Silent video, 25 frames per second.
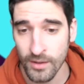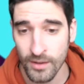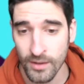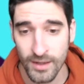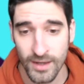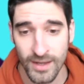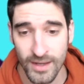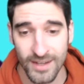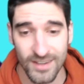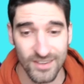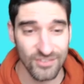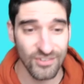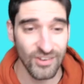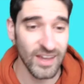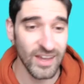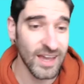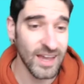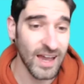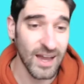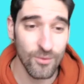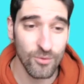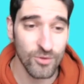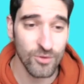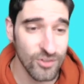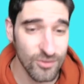Like I say,
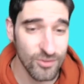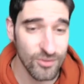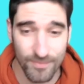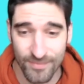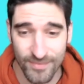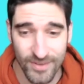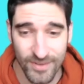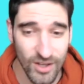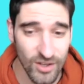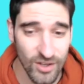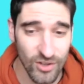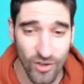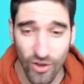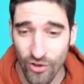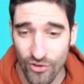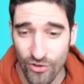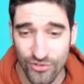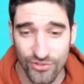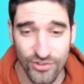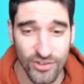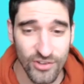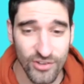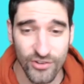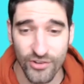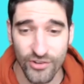cost
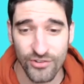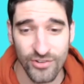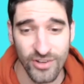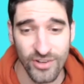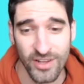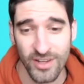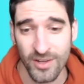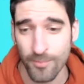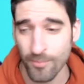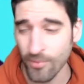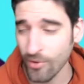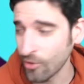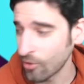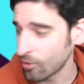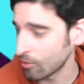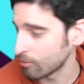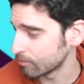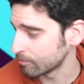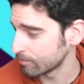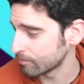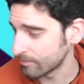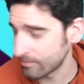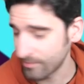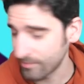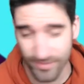is usually an
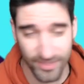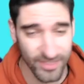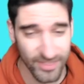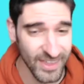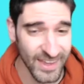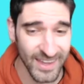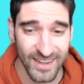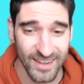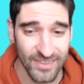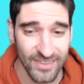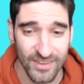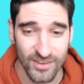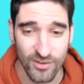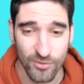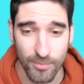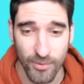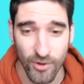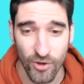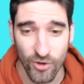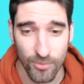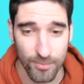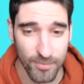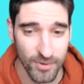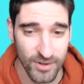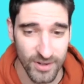important thing at this
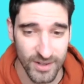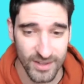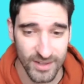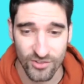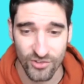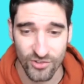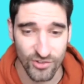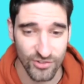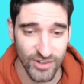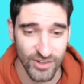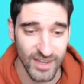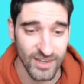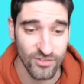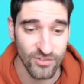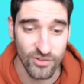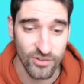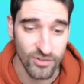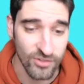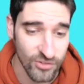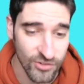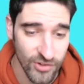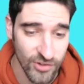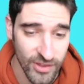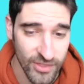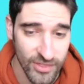point, but it just
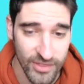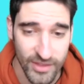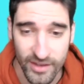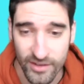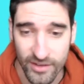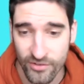isn't in